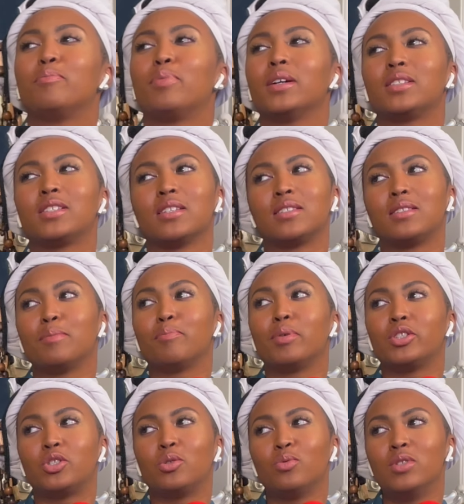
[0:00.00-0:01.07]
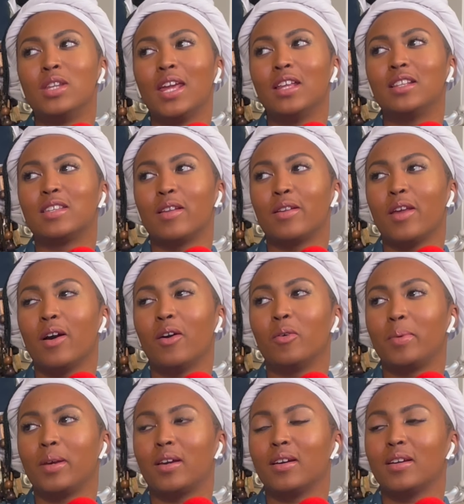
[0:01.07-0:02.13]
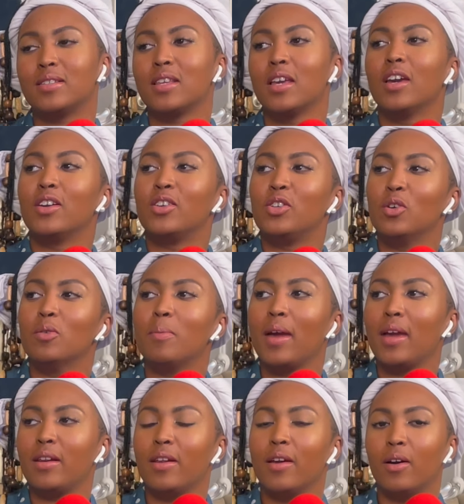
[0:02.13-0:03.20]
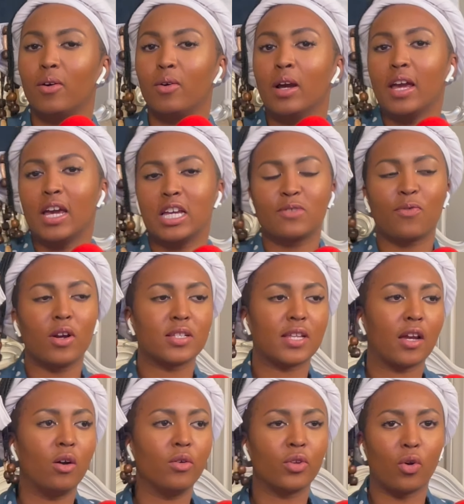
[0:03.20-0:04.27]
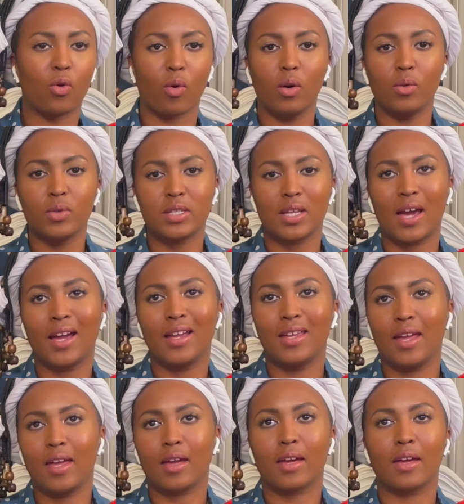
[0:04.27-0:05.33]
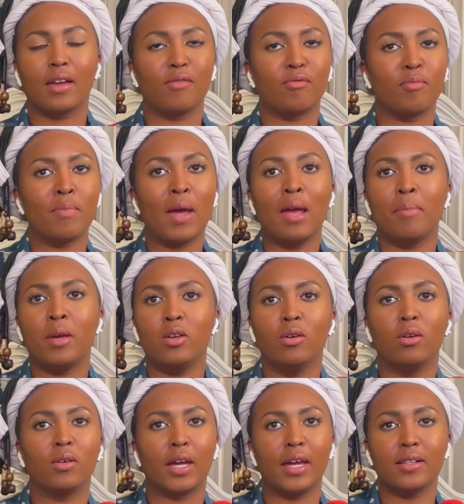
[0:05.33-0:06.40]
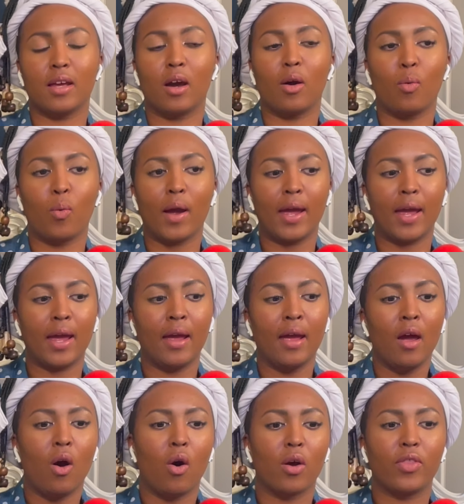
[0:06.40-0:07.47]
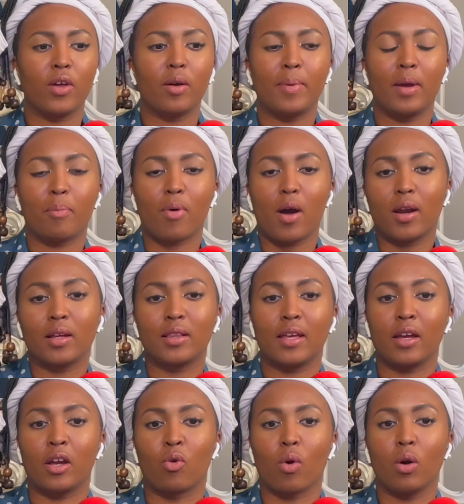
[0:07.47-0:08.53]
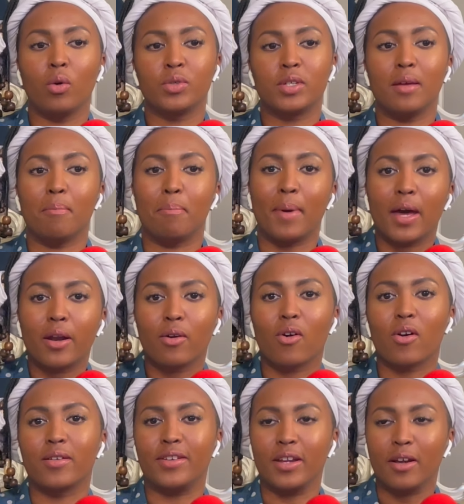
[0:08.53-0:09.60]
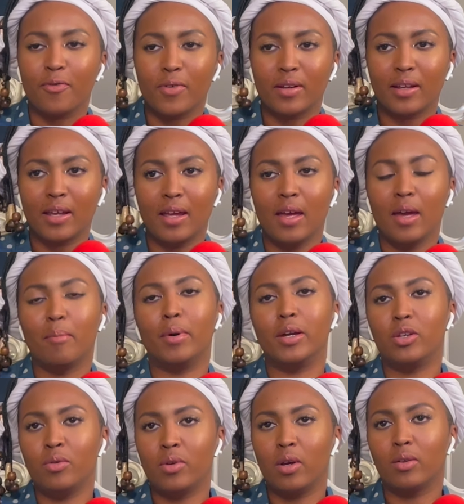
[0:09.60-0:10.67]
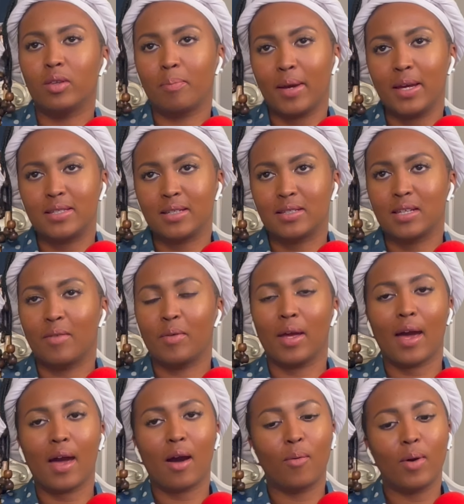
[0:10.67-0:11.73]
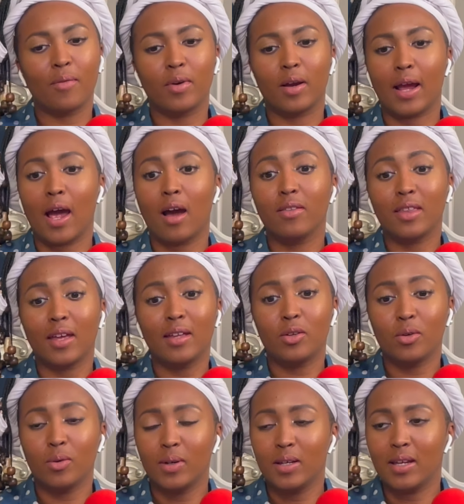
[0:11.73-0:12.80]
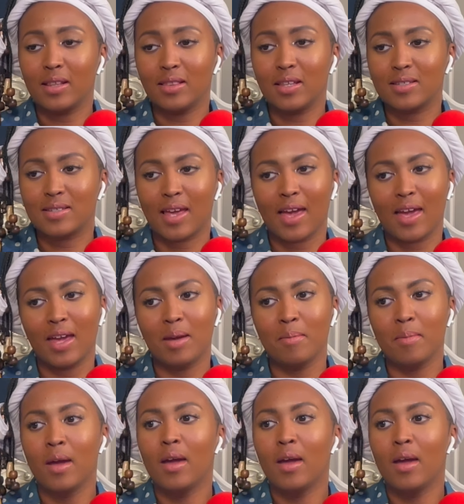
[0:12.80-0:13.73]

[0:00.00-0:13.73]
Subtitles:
But you need to know, because you may know, as far as like on the grow side, maybe you'll get away, or there'll be a product that grows it better or differently, but you know the basics of it. However, how they do it in this game,